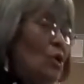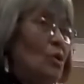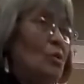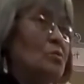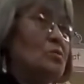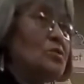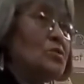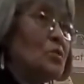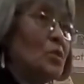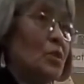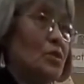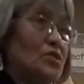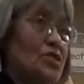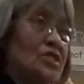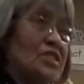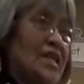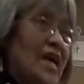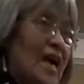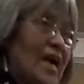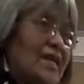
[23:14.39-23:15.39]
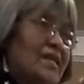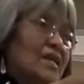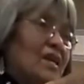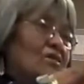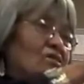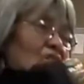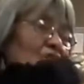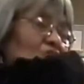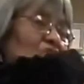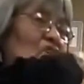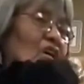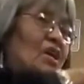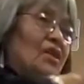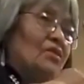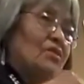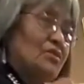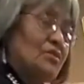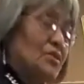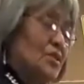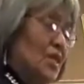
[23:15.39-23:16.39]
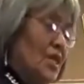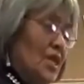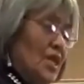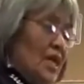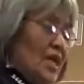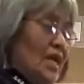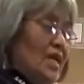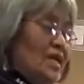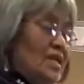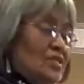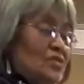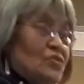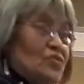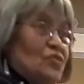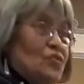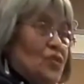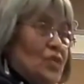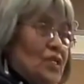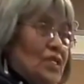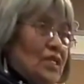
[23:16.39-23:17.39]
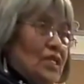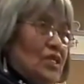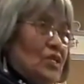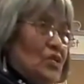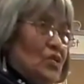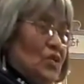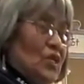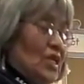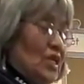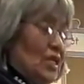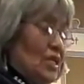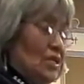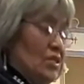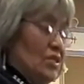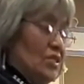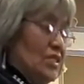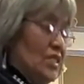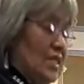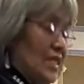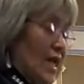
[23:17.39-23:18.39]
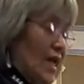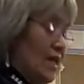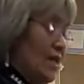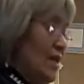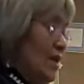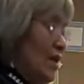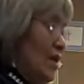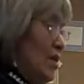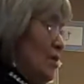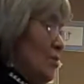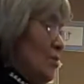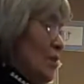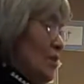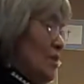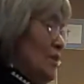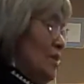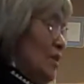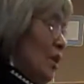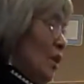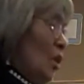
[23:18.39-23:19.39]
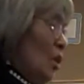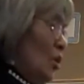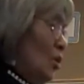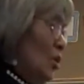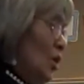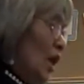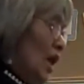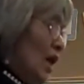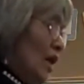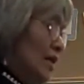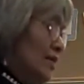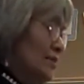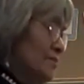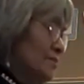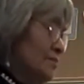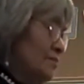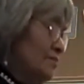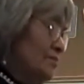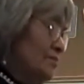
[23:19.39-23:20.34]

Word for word: homes were stacked on each other. And it's really unique to see that. But in the Hogan,